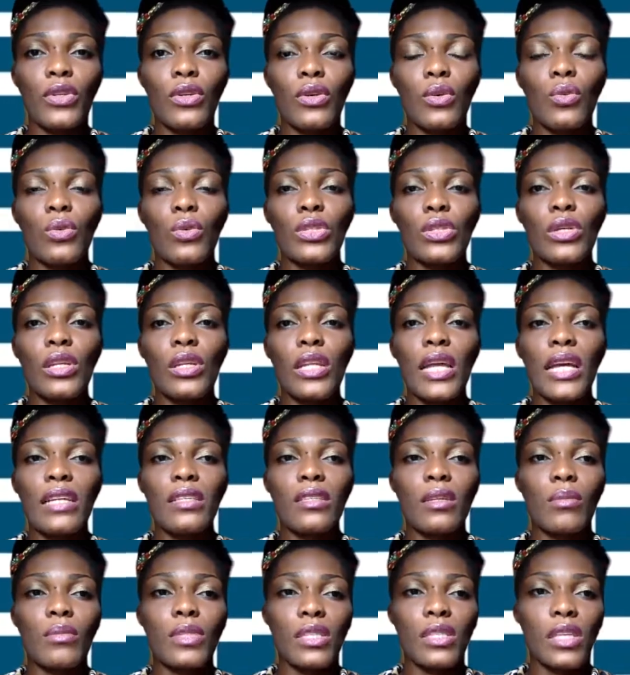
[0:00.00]
would you like
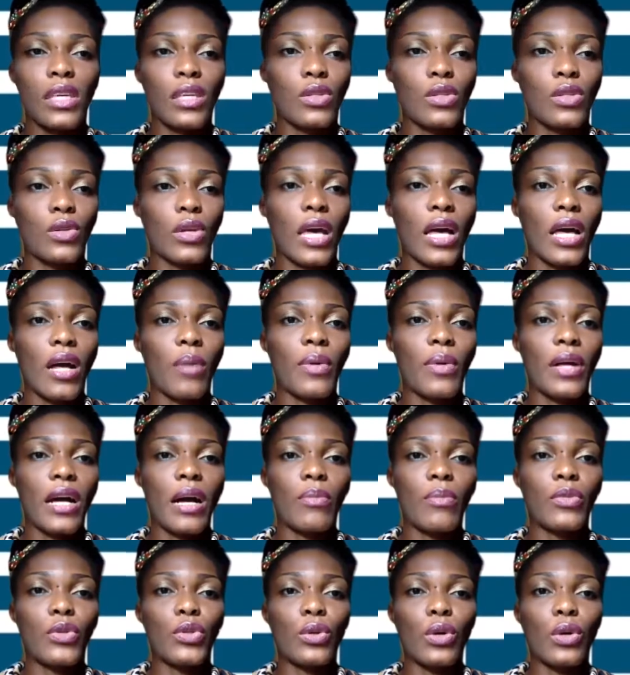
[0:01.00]
some tea to help
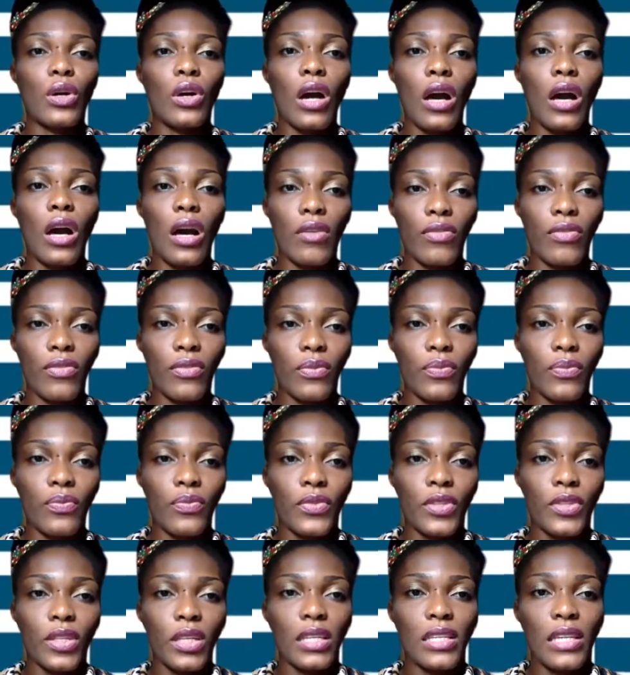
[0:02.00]
calm your cough?
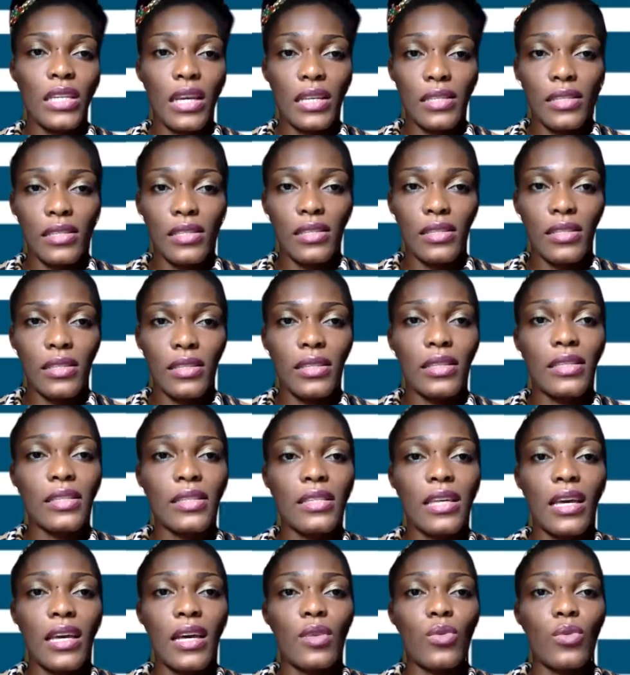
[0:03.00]
Yes, he said